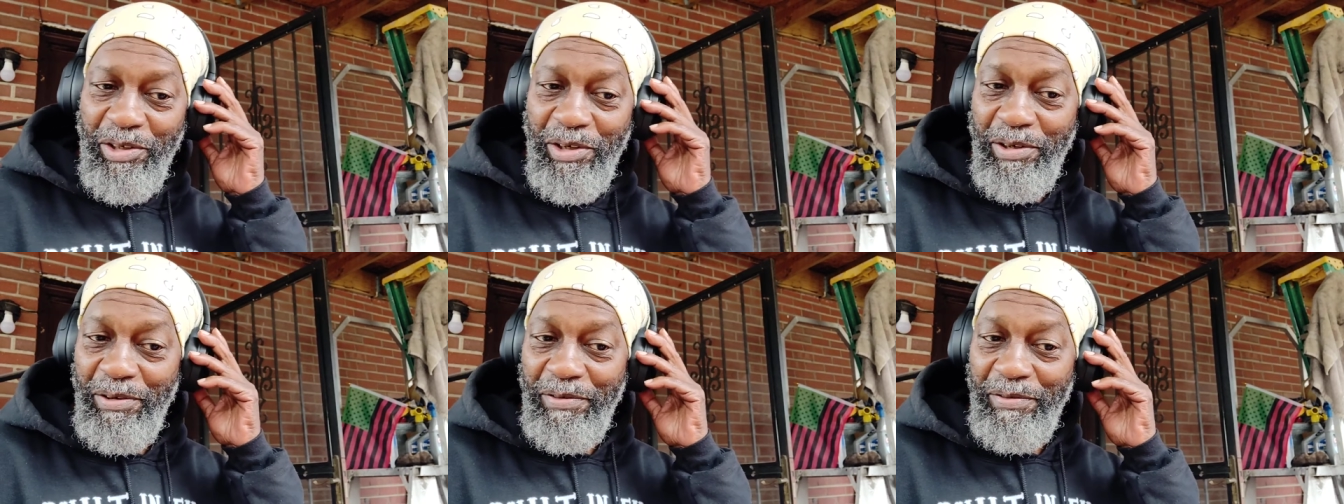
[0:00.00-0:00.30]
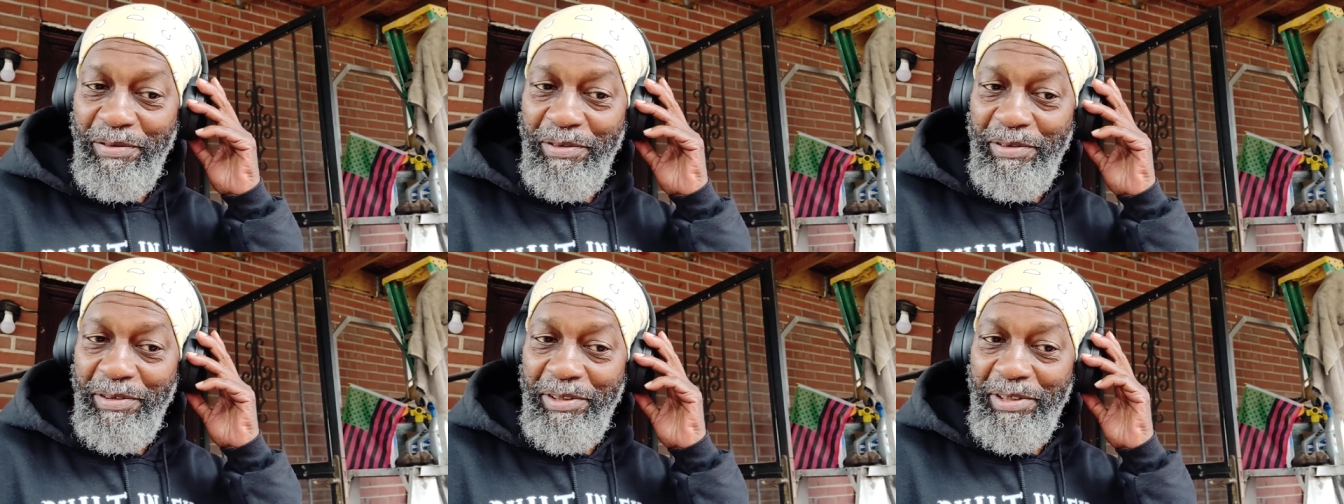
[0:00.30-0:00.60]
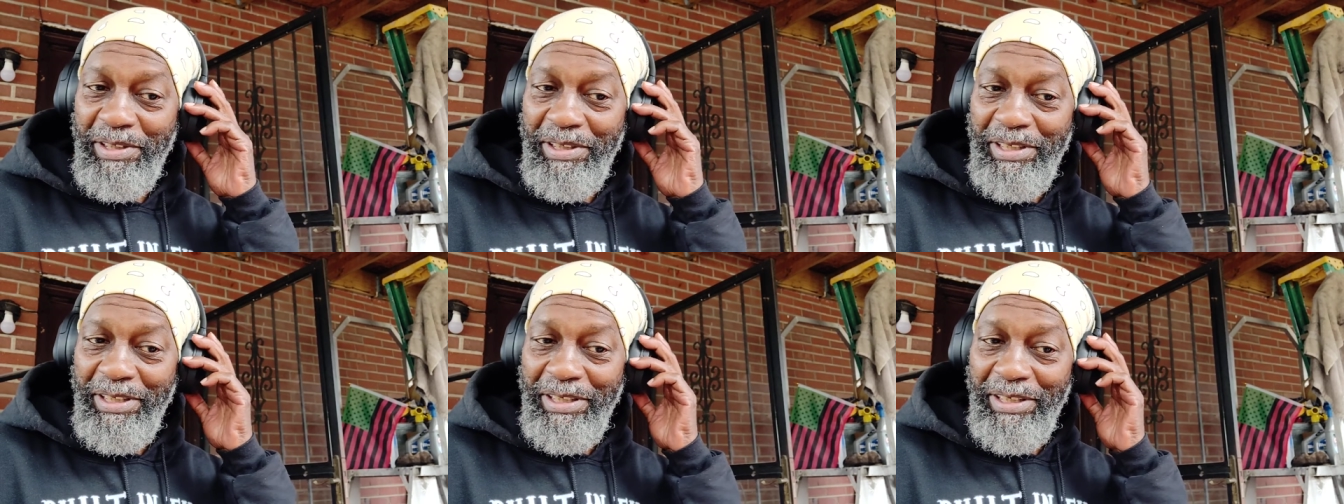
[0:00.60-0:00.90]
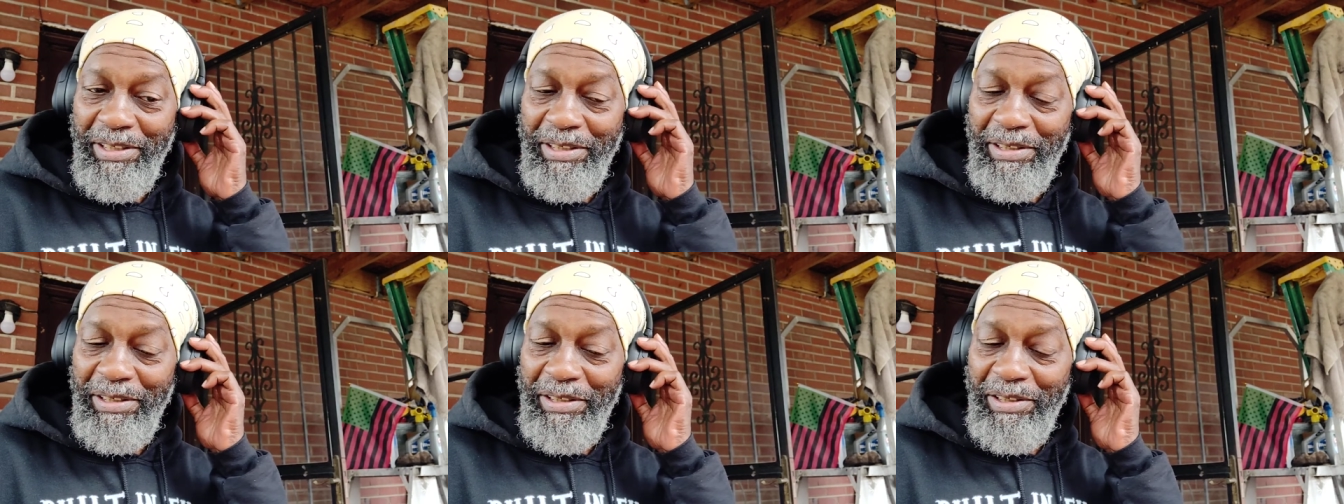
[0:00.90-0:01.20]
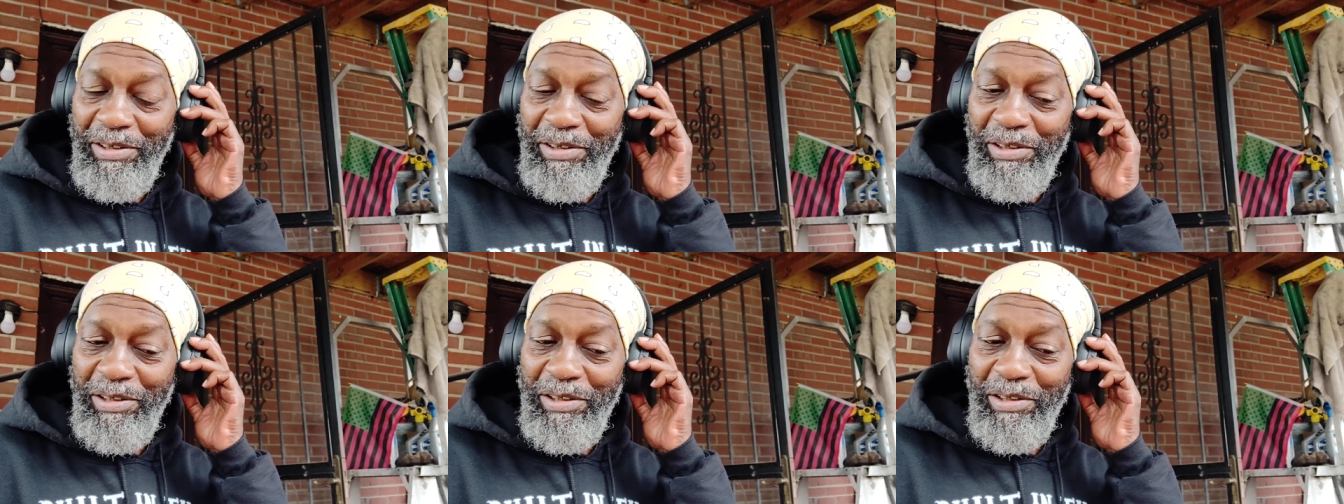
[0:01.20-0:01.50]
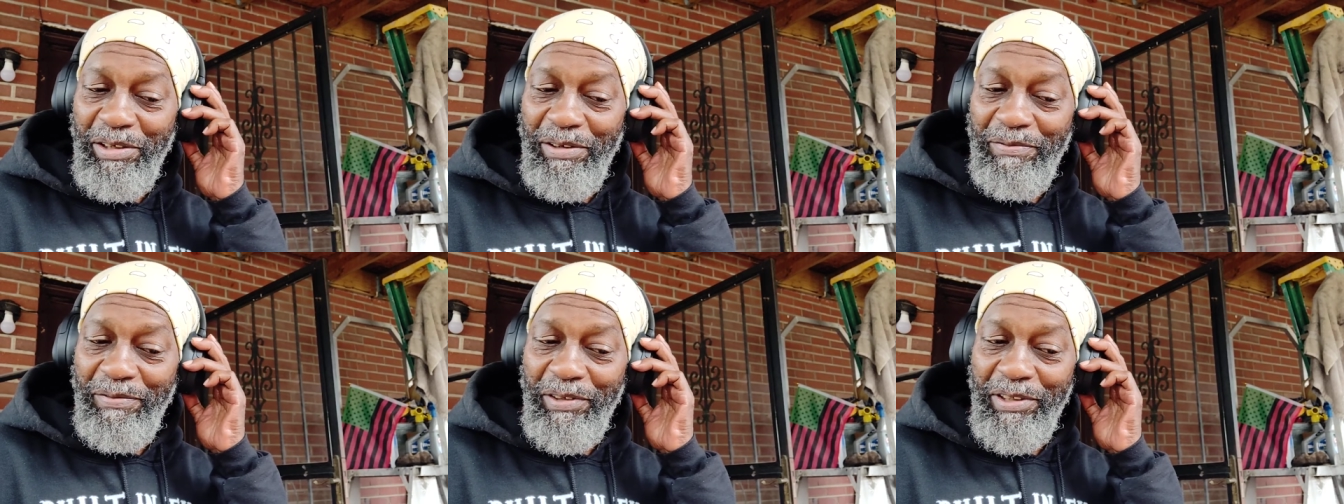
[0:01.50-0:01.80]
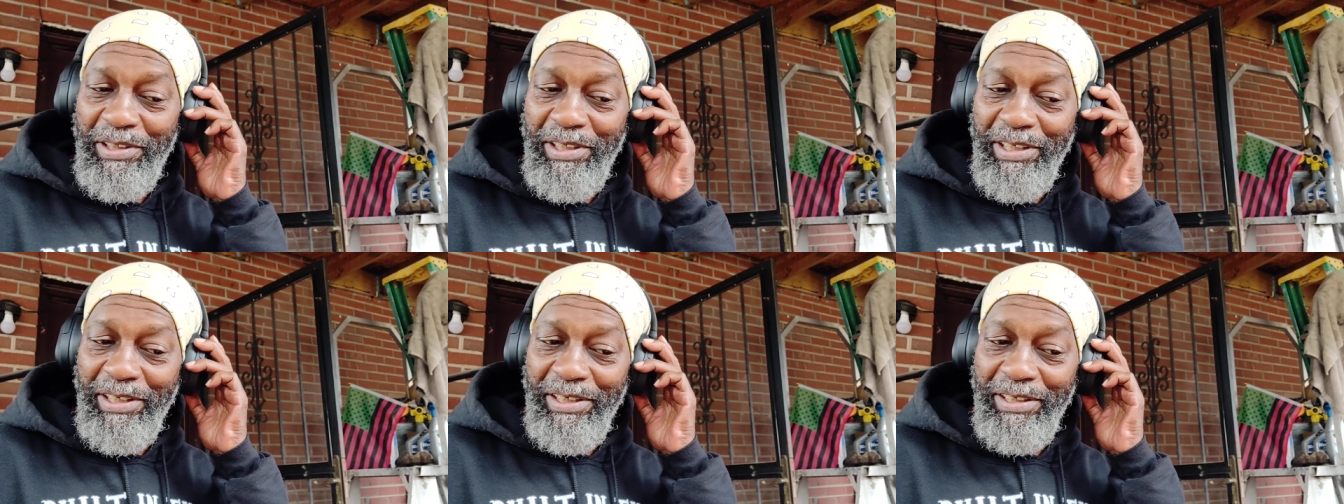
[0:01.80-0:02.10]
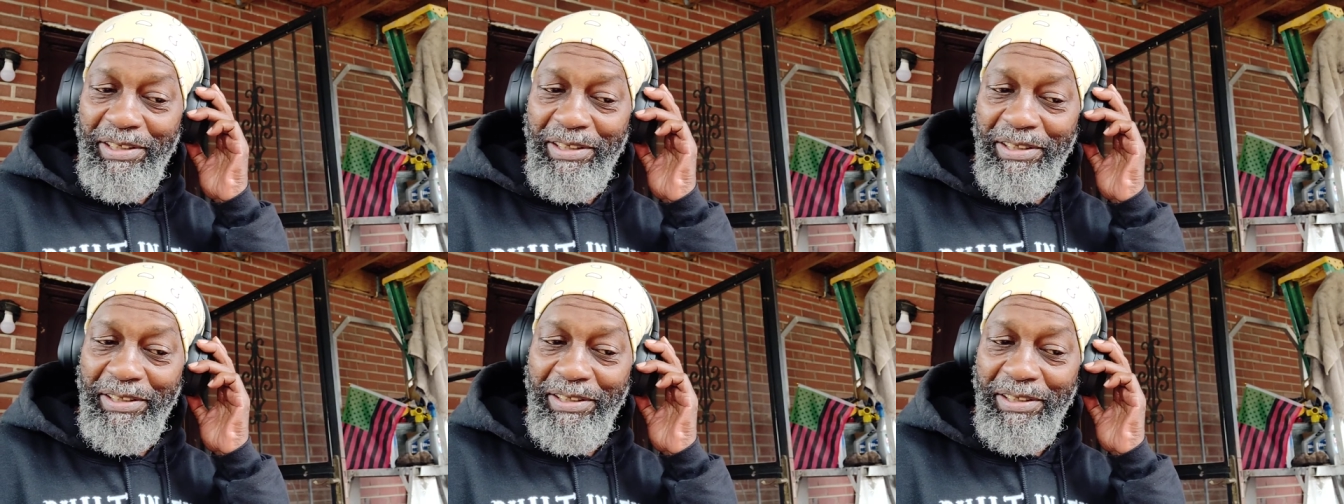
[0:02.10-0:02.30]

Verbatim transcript: off. Turn this off for a second.